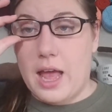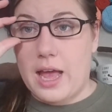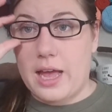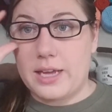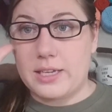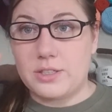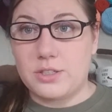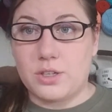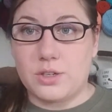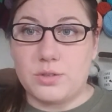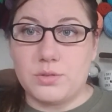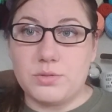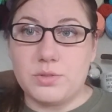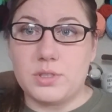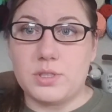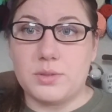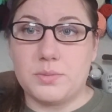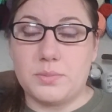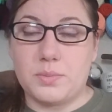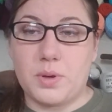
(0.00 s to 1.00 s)
I
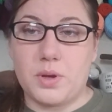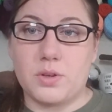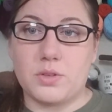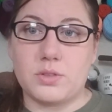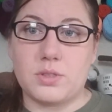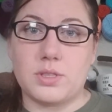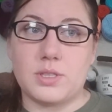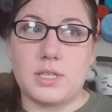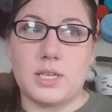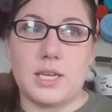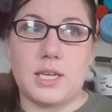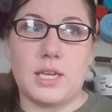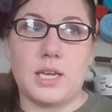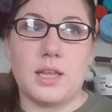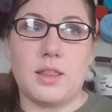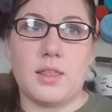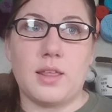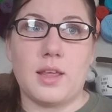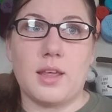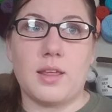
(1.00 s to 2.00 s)
don't post
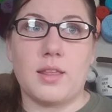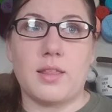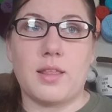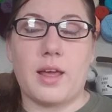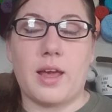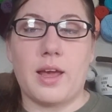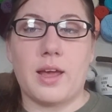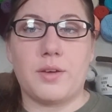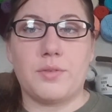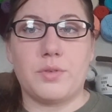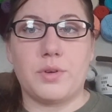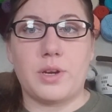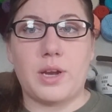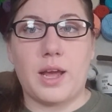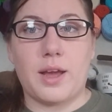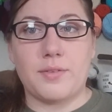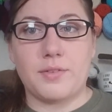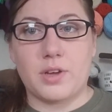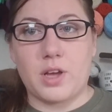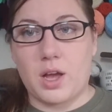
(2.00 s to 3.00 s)
anything that would
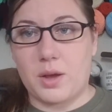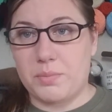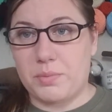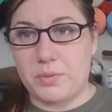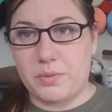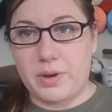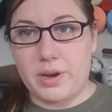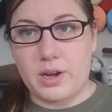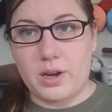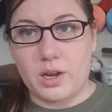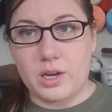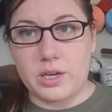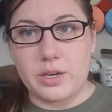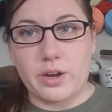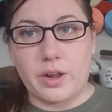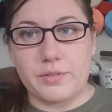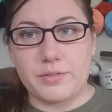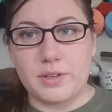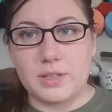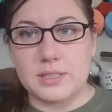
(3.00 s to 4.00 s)
have a copyright on it,
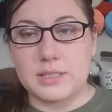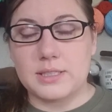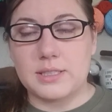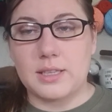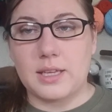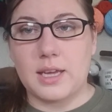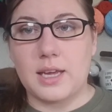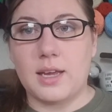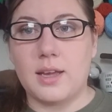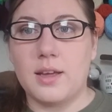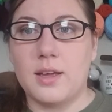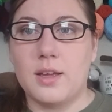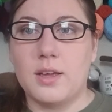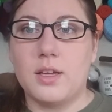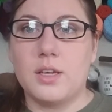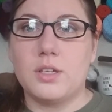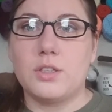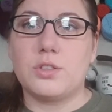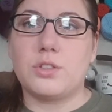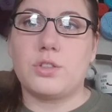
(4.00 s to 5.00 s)
obviously.
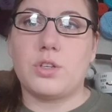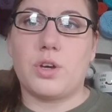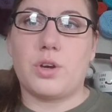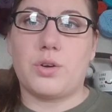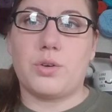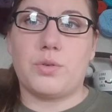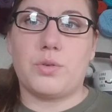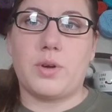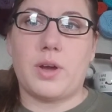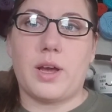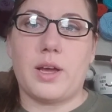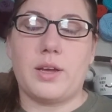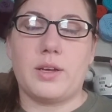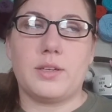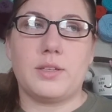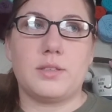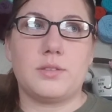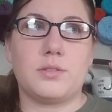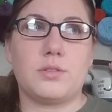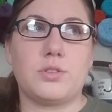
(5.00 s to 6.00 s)
So
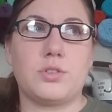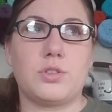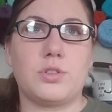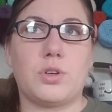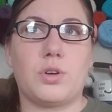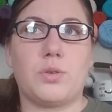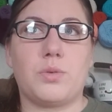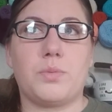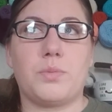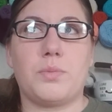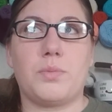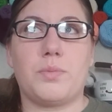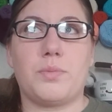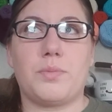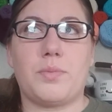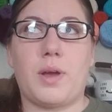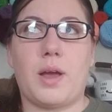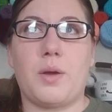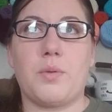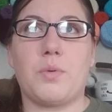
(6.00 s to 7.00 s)
I
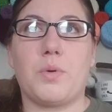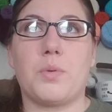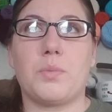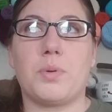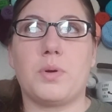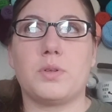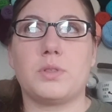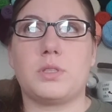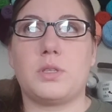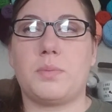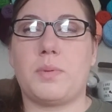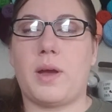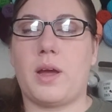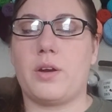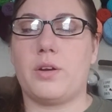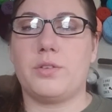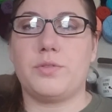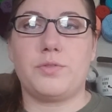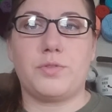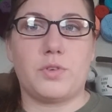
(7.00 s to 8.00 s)
won't post a
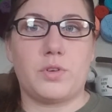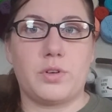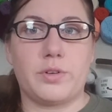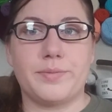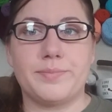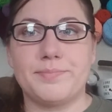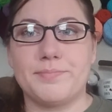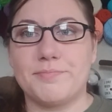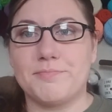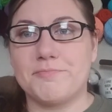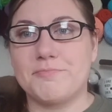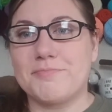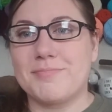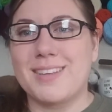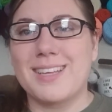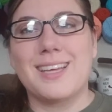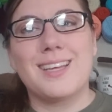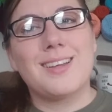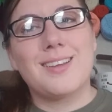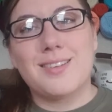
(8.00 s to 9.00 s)
pattern for
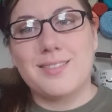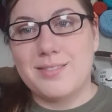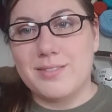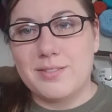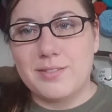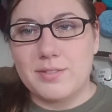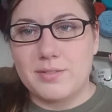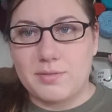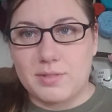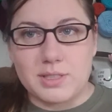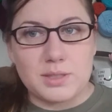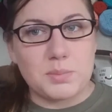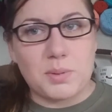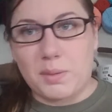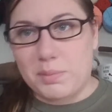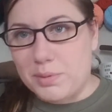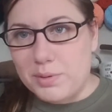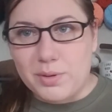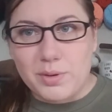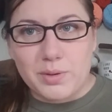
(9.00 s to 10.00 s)
what's
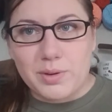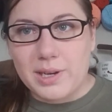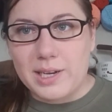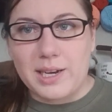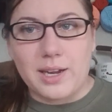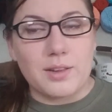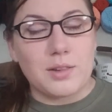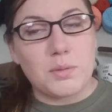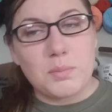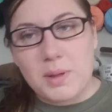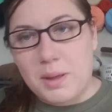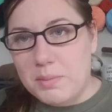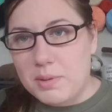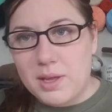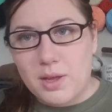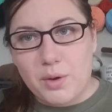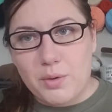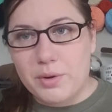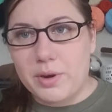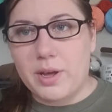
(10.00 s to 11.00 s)
popular right now, the
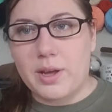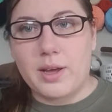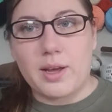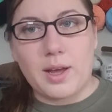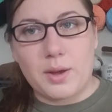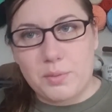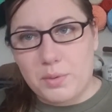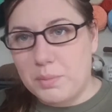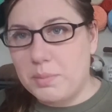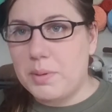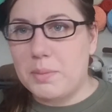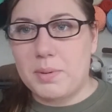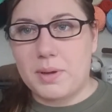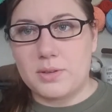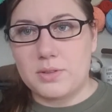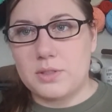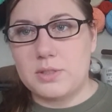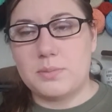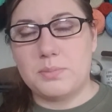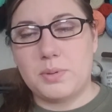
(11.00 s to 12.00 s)
Baby Yoda. I won't be
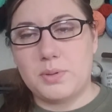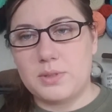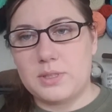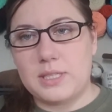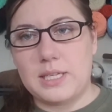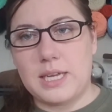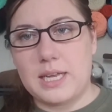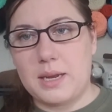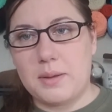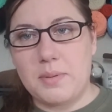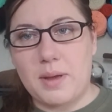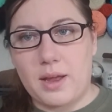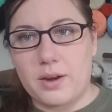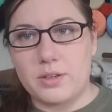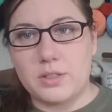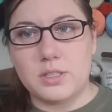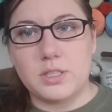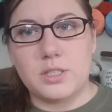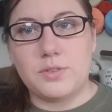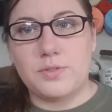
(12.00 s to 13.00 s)
posting any
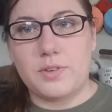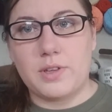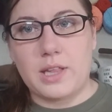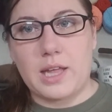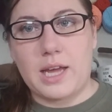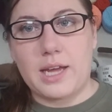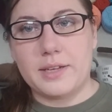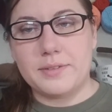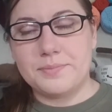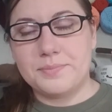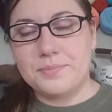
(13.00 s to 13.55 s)
patterns for that.